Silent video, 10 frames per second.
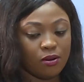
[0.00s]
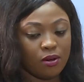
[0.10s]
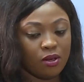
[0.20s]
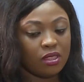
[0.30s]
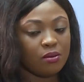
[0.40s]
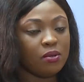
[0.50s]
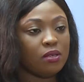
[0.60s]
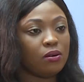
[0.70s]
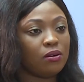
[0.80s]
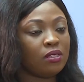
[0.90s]
other
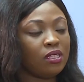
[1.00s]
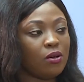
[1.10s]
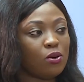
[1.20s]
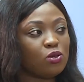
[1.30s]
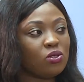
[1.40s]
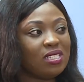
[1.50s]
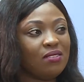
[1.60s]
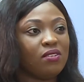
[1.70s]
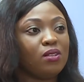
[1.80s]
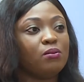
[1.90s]
people, they also
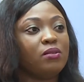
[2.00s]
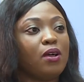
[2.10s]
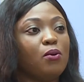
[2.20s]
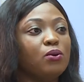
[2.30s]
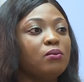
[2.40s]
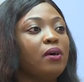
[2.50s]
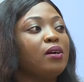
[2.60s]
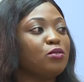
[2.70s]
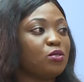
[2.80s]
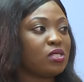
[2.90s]
develop their own
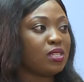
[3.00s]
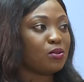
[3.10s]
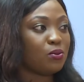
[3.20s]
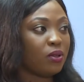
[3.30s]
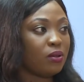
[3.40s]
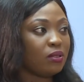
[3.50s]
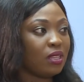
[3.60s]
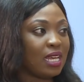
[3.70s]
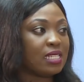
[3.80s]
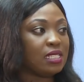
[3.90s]
boundaries as well.
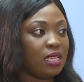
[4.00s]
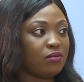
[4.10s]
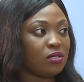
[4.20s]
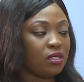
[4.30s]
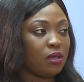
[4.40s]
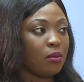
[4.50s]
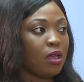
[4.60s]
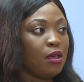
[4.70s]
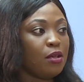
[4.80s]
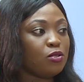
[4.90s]
That saves them.
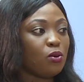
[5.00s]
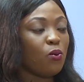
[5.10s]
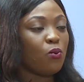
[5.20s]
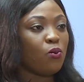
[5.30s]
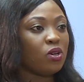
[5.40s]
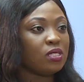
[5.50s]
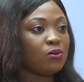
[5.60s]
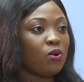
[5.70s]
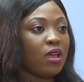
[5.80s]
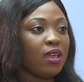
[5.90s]
So what
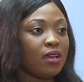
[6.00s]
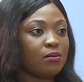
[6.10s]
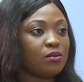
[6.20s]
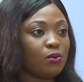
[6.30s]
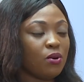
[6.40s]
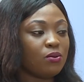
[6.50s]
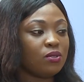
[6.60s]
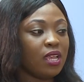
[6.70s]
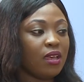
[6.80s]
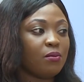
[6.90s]

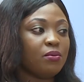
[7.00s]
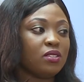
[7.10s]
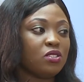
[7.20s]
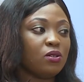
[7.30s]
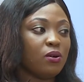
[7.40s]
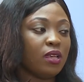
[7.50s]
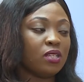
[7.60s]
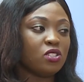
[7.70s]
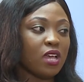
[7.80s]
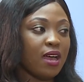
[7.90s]
would help a
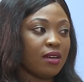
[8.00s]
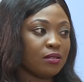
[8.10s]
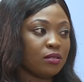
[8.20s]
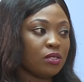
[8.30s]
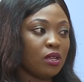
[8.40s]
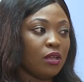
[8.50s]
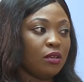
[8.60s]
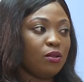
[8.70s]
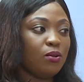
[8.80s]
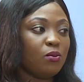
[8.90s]
child,
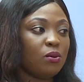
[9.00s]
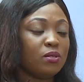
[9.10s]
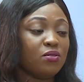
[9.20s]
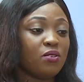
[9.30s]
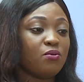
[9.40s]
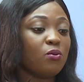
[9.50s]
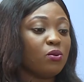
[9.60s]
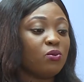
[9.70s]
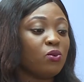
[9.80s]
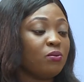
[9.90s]
you know, maybe different from
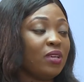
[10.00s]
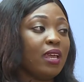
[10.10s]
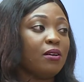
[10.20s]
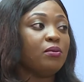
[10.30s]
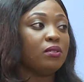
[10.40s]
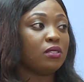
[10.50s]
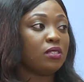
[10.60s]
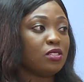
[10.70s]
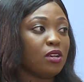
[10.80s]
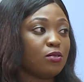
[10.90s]
what may help
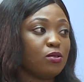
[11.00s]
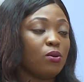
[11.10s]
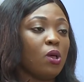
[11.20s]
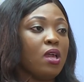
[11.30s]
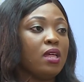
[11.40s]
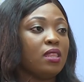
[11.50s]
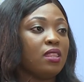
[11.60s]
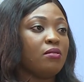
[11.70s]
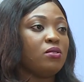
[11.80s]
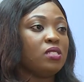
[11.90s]
another child. So
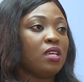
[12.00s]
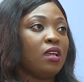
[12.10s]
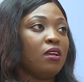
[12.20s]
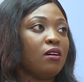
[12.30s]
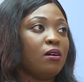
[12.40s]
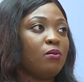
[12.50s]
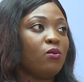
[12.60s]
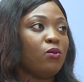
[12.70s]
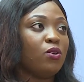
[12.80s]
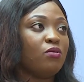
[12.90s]
there is
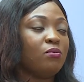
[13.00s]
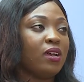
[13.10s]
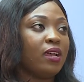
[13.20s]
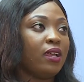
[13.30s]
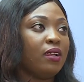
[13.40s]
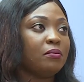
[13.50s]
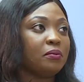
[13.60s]
one of my,